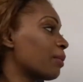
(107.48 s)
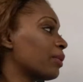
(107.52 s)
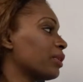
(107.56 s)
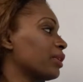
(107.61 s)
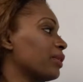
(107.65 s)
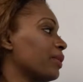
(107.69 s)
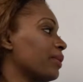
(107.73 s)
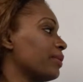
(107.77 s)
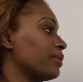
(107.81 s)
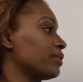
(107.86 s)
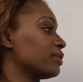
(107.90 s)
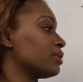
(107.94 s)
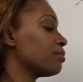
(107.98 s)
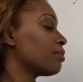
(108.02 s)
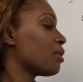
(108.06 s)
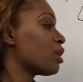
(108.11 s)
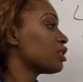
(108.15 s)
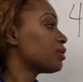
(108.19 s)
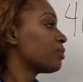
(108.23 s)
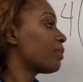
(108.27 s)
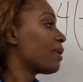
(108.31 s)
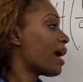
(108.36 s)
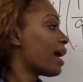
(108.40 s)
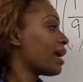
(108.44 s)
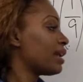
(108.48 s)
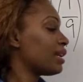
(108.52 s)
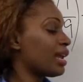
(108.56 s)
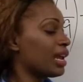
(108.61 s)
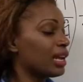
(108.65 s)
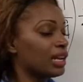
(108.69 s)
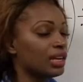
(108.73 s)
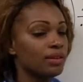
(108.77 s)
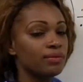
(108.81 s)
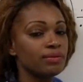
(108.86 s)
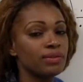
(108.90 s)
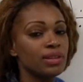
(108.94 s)
when you multiply a
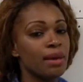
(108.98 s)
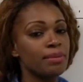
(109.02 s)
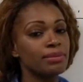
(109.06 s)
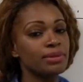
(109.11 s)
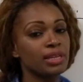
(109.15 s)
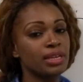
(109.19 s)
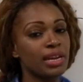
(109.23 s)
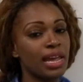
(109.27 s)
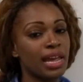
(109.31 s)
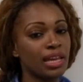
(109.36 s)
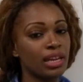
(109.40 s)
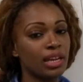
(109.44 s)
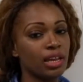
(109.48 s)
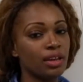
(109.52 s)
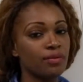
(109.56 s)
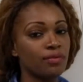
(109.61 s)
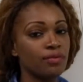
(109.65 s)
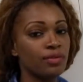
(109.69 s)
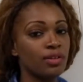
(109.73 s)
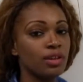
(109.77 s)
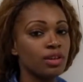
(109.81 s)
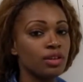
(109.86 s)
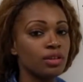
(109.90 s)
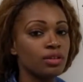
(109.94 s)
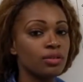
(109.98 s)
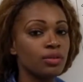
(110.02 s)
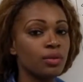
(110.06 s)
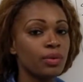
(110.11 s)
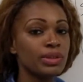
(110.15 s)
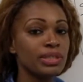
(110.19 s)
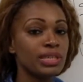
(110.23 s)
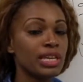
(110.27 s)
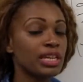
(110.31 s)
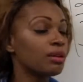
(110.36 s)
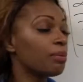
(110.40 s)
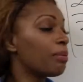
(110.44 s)
negative times a negative, you
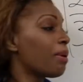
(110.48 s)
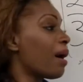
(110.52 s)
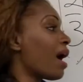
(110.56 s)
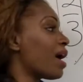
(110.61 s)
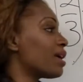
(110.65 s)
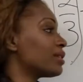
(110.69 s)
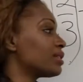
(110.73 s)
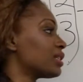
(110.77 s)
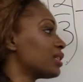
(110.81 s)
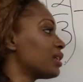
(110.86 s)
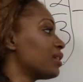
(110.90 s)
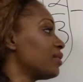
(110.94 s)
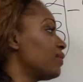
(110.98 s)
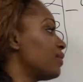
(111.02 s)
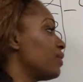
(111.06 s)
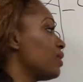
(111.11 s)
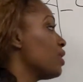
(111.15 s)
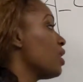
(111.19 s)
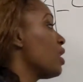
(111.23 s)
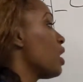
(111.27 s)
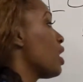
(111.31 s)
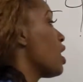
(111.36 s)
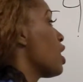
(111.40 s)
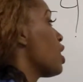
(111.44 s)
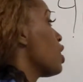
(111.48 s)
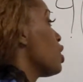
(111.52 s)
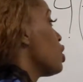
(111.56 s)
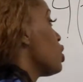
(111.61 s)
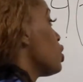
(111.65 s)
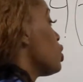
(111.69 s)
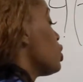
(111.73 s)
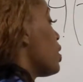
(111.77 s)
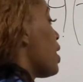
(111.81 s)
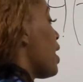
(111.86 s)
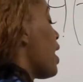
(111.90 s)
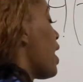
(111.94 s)
always get a positive.
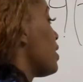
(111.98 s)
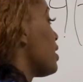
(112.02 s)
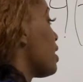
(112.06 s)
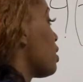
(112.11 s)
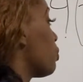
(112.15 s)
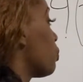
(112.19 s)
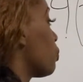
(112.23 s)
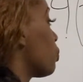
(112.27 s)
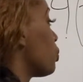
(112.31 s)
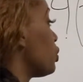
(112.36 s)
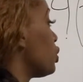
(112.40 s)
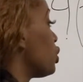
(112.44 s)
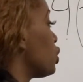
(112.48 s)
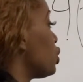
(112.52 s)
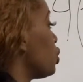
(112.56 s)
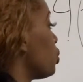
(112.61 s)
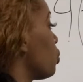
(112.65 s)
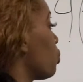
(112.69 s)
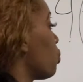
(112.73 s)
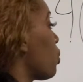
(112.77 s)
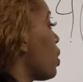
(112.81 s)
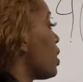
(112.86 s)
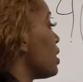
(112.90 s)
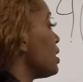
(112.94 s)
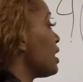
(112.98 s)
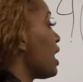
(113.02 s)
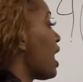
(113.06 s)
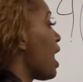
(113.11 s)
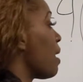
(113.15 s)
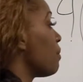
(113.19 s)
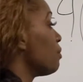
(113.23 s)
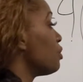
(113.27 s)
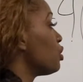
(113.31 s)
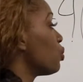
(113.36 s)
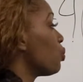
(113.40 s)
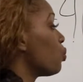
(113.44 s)
And then we just do 1
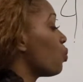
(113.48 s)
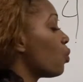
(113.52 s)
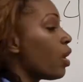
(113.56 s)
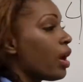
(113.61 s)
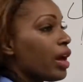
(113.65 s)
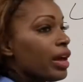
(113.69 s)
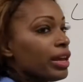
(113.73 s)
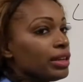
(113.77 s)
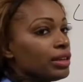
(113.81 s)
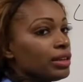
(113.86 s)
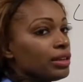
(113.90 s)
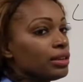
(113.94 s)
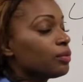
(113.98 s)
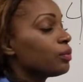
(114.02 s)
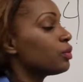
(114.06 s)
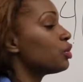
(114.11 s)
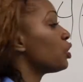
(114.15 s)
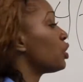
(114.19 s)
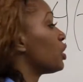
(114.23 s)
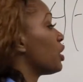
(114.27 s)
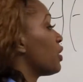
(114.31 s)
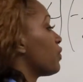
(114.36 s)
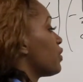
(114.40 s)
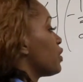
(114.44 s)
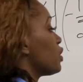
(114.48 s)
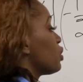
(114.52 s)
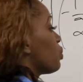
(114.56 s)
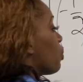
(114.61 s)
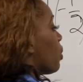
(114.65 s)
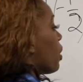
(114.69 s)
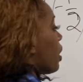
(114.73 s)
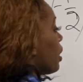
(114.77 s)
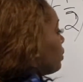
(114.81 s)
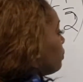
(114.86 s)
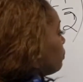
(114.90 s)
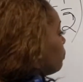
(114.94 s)
times 1, which will give us
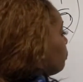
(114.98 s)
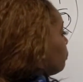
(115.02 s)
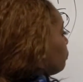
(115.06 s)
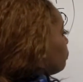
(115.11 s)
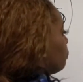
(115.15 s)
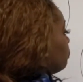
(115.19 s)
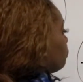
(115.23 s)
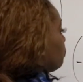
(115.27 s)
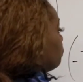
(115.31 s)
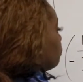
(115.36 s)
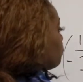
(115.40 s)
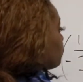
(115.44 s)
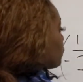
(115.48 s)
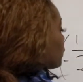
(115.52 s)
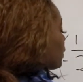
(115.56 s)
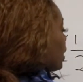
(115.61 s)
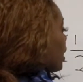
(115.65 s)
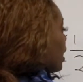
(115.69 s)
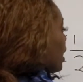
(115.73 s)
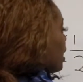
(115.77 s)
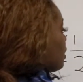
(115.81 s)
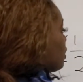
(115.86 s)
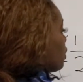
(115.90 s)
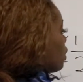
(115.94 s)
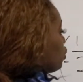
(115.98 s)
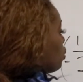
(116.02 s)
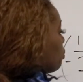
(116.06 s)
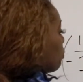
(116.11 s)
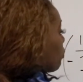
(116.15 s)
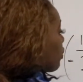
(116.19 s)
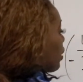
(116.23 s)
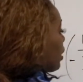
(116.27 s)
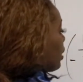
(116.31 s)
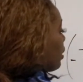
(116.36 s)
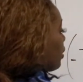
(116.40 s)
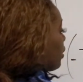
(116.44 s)
1 in the
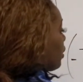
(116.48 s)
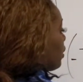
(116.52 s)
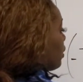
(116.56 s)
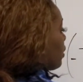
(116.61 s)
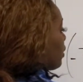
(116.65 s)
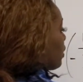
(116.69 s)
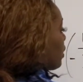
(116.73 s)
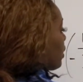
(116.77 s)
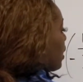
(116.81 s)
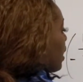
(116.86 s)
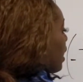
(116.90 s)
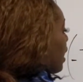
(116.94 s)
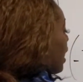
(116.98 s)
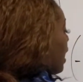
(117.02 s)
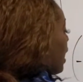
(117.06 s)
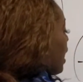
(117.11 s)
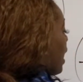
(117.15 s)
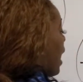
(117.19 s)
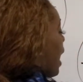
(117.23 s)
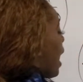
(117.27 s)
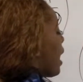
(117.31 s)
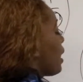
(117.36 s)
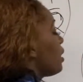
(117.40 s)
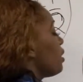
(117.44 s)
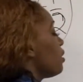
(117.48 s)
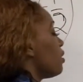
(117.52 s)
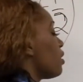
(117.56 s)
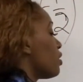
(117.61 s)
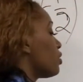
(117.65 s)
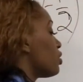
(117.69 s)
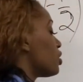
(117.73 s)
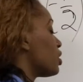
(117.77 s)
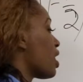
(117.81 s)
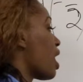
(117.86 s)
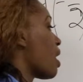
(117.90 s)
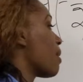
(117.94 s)
numerator. And in our
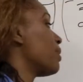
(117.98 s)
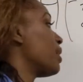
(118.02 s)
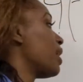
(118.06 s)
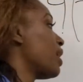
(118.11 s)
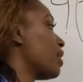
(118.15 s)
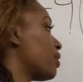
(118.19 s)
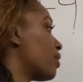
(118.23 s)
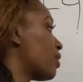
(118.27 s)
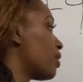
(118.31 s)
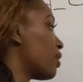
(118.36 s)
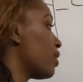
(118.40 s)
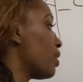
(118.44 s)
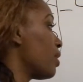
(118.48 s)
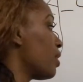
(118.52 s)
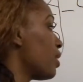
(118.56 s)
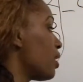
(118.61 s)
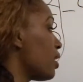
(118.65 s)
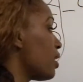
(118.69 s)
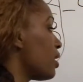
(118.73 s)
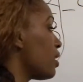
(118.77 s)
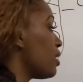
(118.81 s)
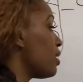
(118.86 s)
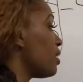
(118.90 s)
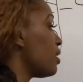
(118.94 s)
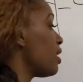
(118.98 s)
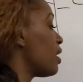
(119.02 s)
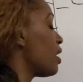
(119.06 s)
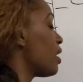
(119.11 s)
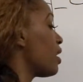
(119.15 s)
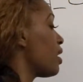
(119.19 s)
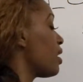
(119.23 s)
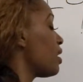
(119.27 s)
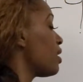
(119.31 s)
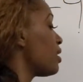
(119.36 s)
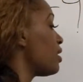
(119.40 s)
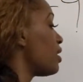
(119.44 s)
denominator,
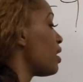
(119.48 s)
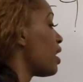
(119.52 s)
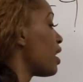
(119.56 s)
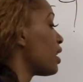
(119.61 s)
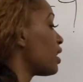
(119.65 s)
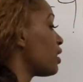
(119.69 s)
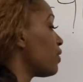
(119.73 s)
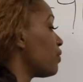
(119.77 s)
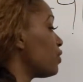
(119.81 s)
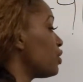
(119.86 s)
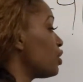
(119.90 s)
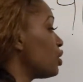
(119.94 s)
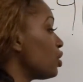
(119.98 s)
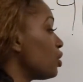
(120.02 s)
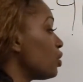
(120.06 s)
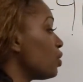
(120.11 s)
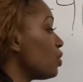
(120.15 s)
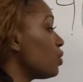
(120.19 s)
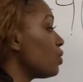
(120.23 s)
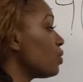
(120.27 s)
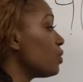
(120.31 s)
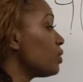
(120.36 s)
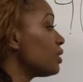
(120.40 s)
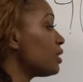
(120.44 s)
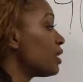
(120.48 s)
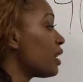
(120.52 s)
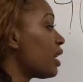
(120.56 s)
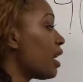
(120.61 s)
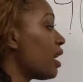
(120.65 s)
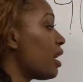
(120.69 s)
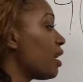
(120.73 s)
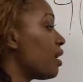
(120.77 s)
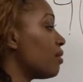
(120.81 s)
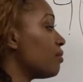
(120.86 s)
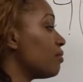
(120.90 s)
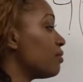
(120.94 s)
-2
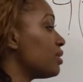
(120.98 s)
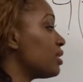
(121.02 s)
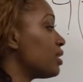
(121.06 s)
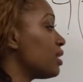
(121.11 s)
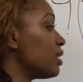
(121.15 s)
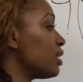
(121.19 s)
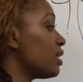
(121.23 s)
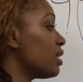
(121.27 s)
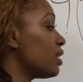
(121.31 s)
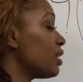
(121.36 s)
times